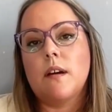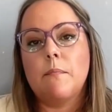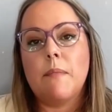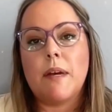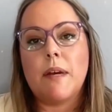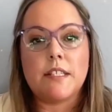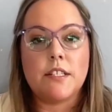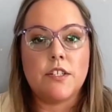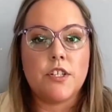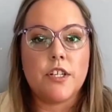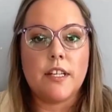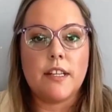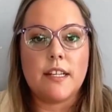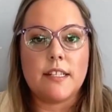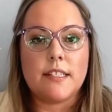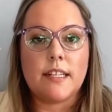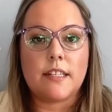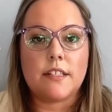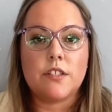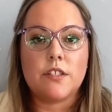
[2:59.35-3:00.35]
messaging
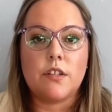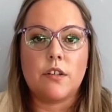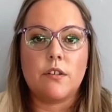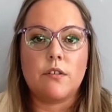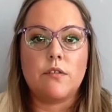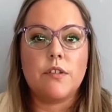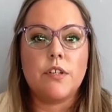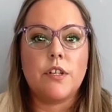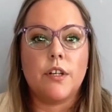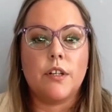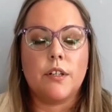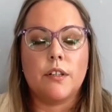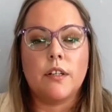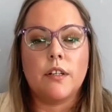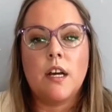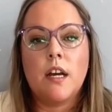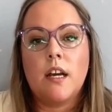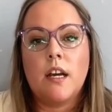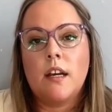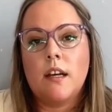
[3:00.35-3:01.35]
that's external, your
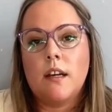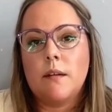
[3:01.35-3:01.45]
